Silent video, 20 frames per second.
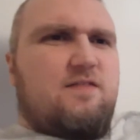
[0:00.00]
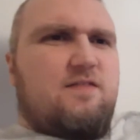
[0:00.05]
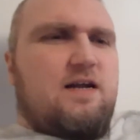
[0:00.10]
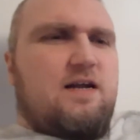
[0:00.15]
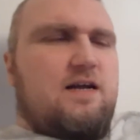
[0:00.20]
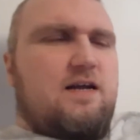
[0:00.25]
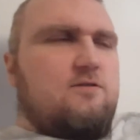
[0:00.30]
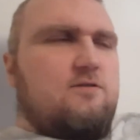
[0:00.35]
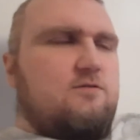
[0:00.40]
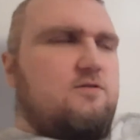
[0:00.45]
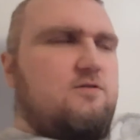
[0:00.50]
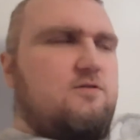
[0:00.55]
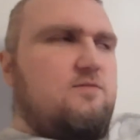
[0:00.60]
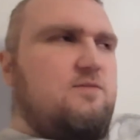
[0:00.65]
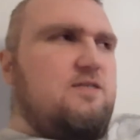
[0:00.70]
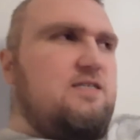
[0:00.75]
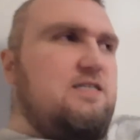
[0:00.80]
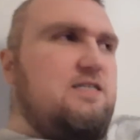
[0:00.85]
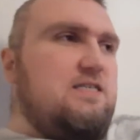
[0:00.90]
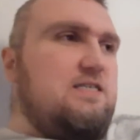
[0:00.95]
that I
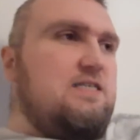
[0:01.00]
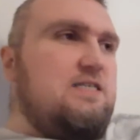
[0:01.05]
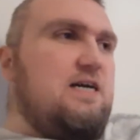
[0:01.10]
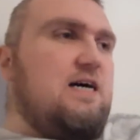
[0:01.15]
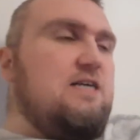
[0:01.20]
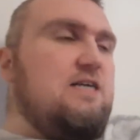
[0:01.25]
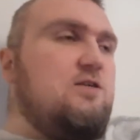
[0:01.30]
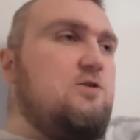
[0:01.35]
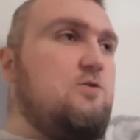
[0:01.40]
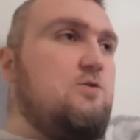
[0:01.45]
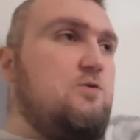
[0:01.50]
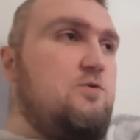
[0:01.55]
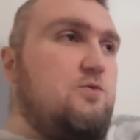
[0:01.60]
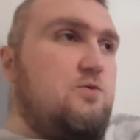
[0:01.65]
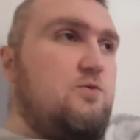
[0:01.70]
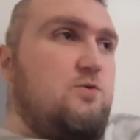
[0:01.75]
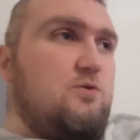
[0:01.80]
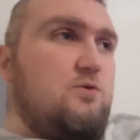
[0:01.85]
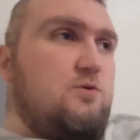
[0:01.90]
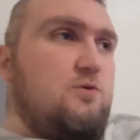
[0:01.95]
ultimately did not go
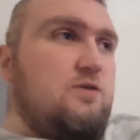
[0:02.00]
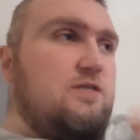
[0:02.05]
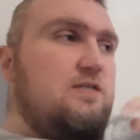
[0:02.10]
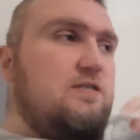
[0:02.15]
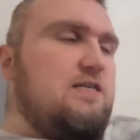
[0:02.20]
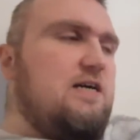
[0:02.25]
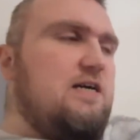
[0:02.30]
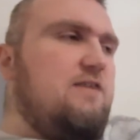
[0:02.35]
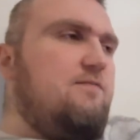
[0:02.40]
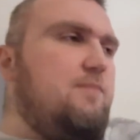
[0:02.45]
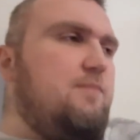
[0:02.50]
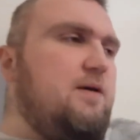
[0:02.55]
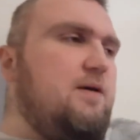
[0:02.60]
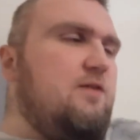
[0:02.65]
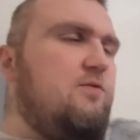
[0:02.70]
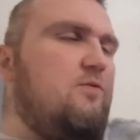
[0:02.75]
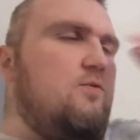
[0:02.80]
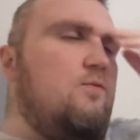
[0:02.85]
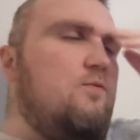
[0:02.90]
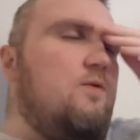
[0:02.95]
through and kind of pick
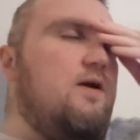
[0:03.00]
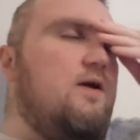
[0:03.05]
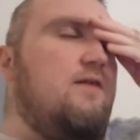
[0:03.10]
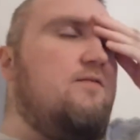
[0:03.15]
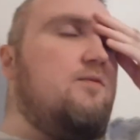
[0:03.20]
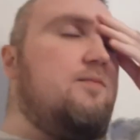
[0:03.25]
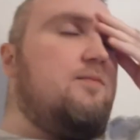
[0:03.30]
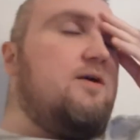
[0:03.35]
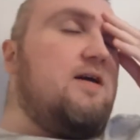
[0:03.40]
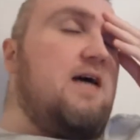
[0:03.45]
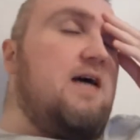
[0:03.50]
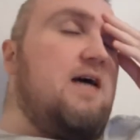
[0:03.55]
through and whatever. But